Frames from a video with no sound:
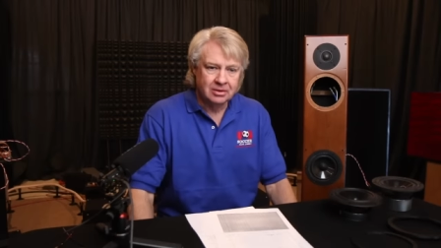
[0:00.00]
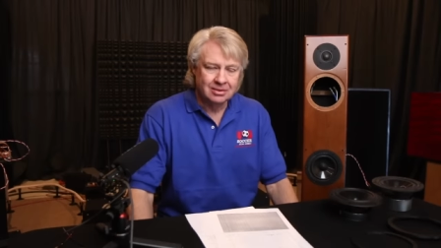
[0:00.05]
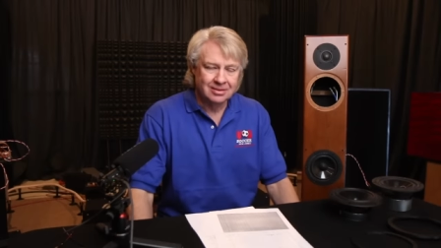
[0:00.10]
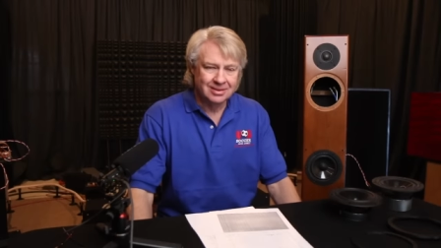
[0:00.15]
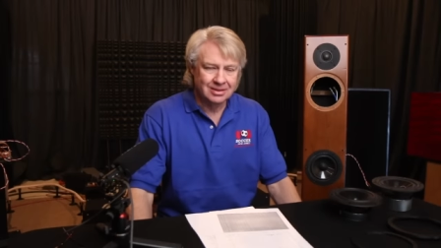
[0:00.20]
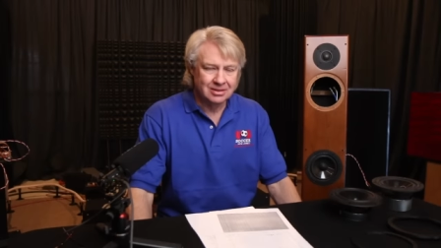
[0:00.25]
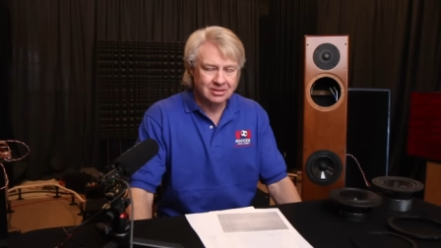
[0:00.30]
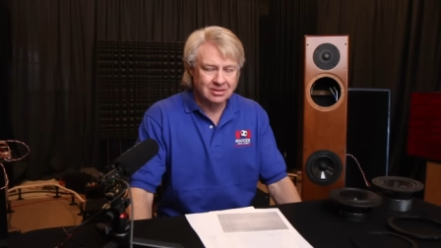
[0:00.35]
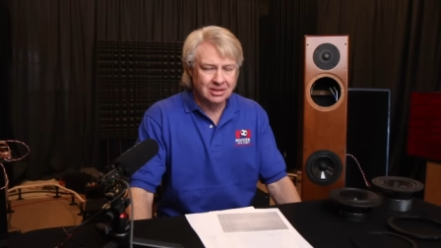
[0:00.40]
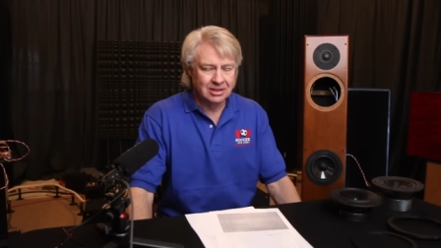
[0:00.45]

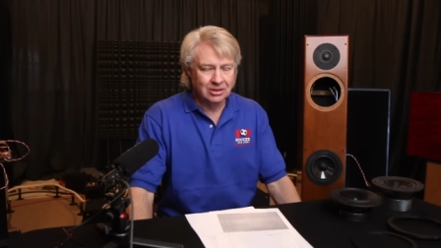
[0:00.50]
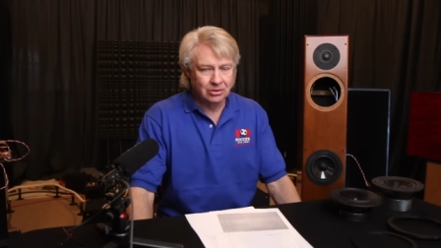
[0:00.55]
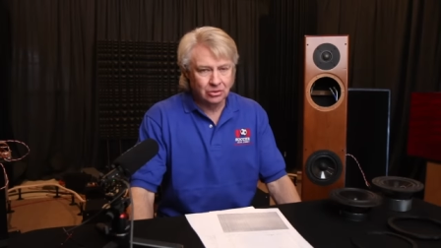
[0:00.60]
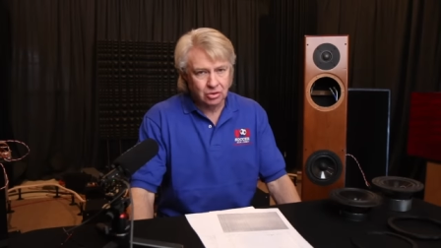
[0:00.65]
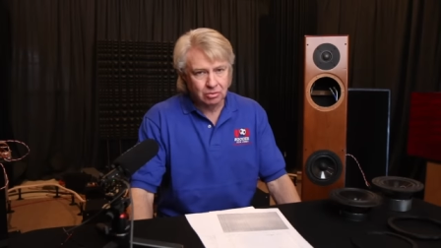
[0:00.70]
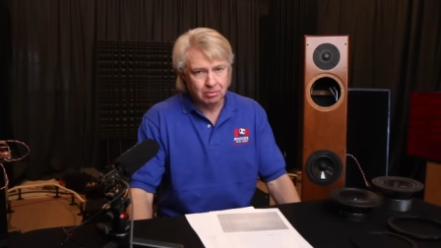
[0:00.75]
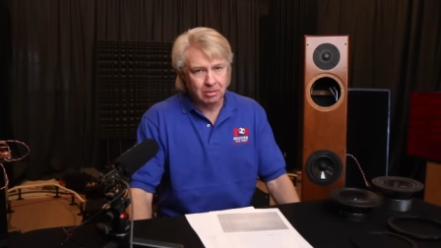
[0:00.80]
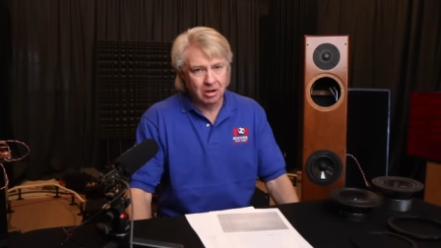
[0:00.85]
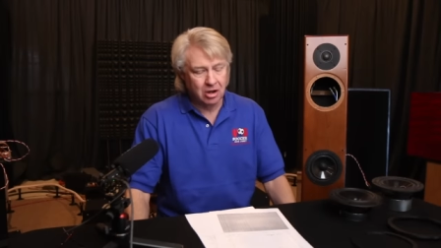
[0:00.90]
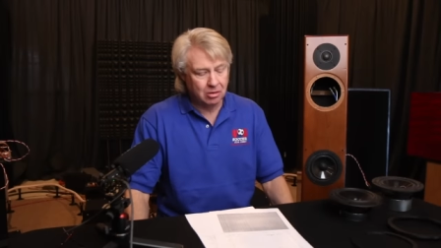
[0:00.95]
the
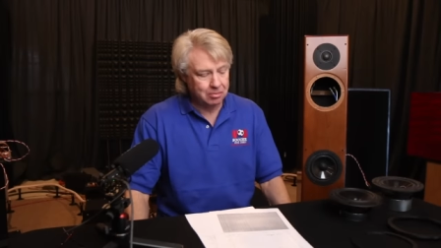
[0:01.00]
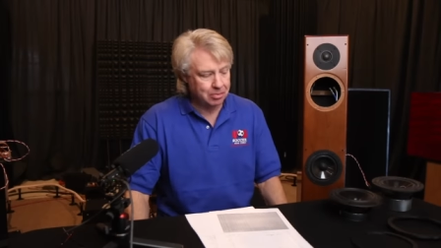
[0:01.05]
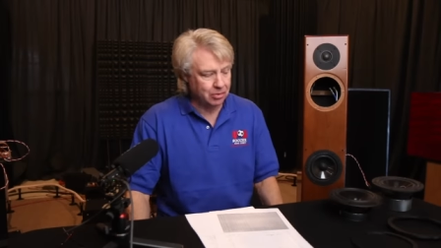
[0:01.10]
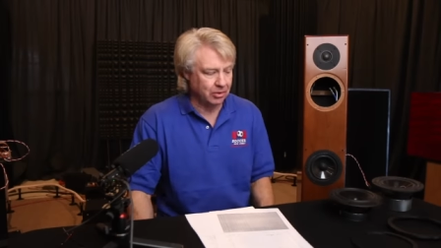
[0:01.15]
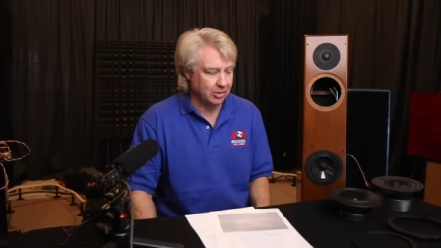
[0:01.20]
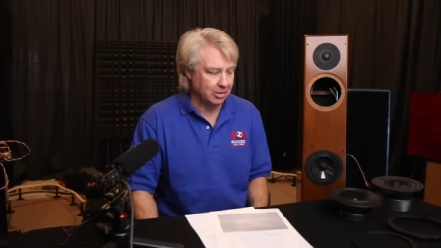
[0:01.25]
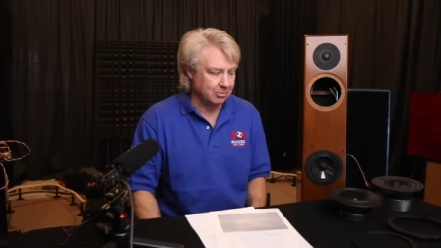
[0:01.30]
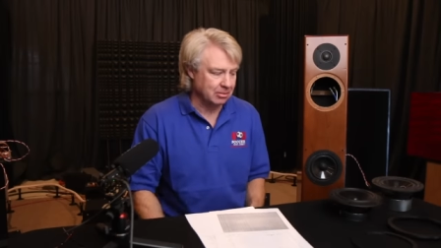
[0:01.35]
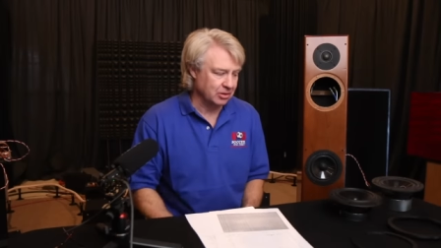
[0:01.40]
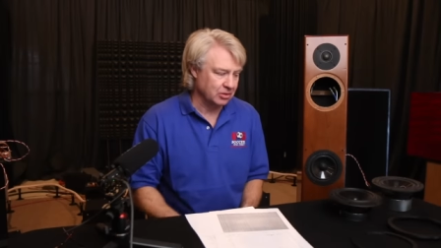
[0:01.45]
Thiele-Small
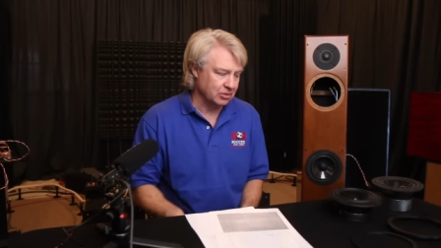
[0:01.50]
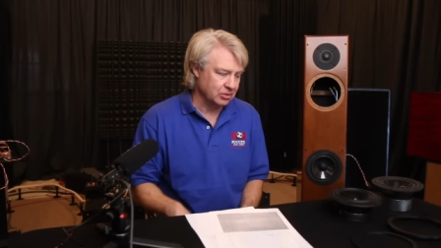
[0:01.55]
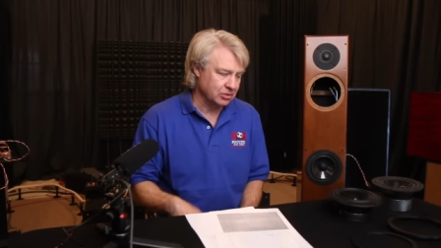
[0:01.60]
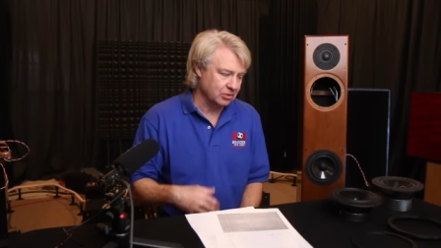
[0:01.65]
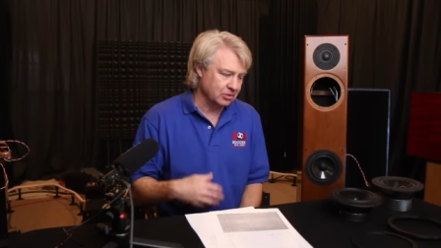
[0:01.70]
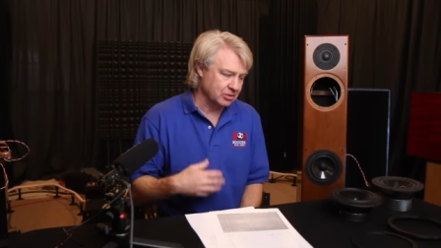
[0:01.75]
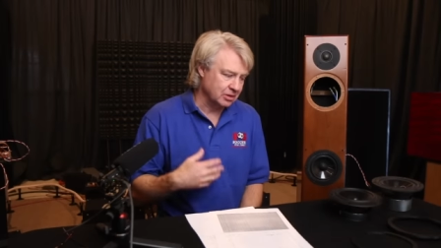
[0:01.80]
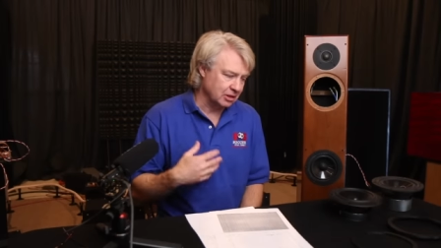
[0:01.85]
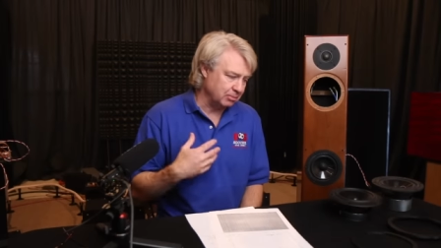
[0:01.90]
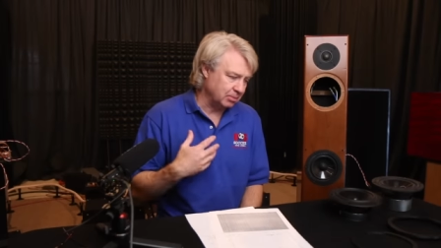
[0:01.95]
parameters
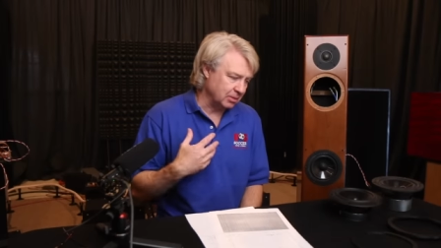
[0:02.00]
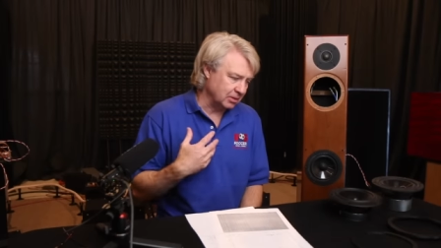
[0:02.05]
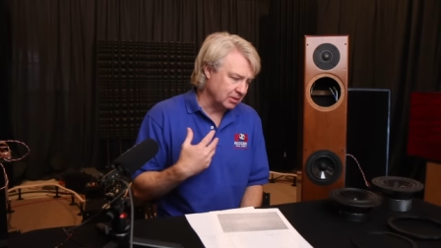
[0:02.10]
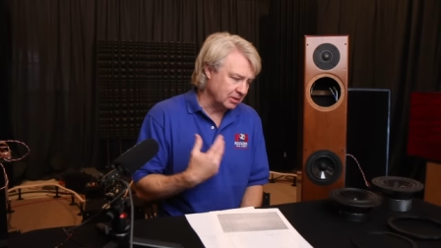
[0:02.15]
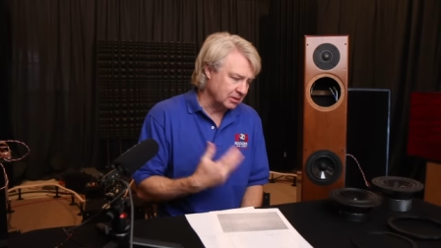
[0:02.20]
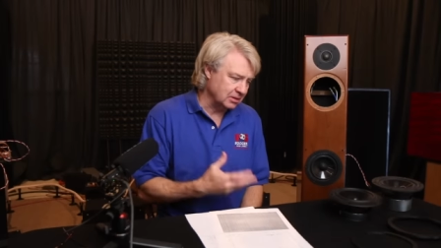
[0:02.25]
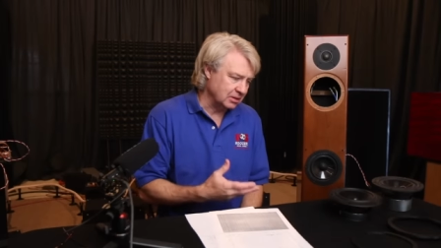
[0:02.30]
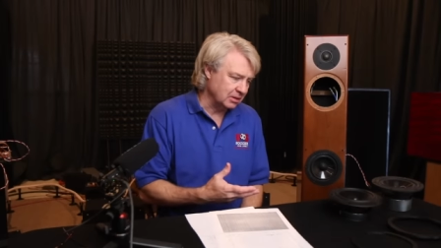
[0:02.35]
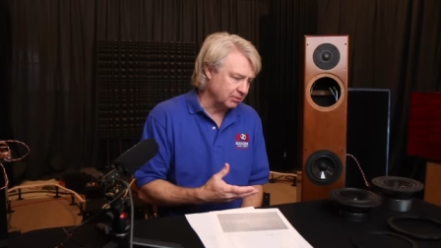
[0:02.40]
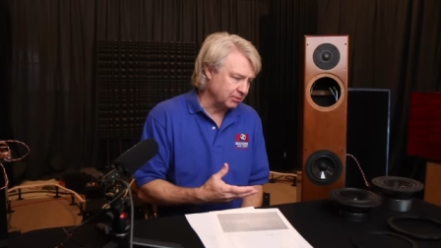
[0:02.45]
are
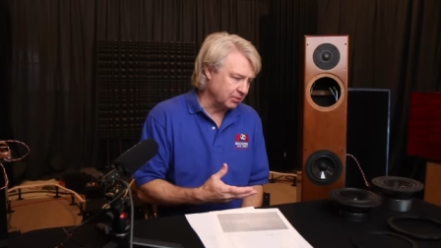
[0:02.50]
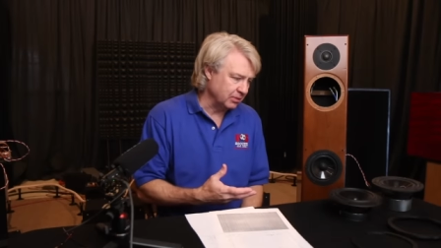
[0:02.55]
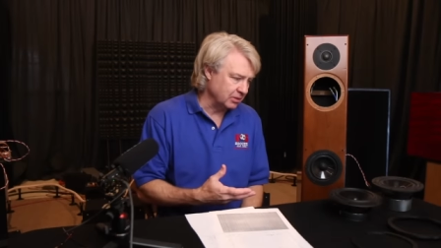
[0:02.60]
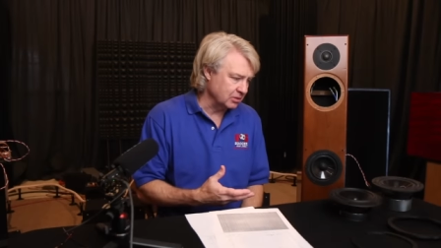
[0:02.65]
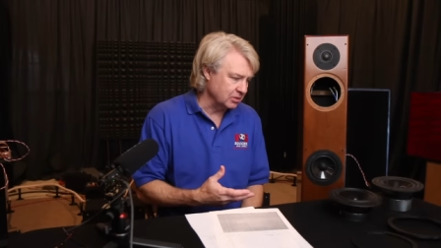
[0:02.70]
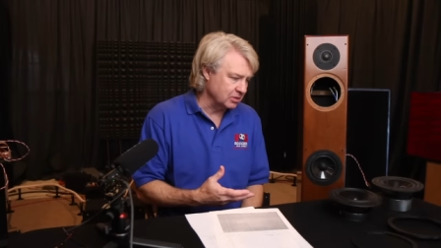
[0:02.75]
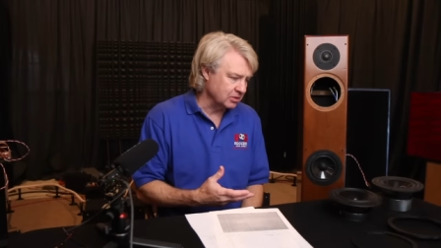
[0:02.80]
typically different,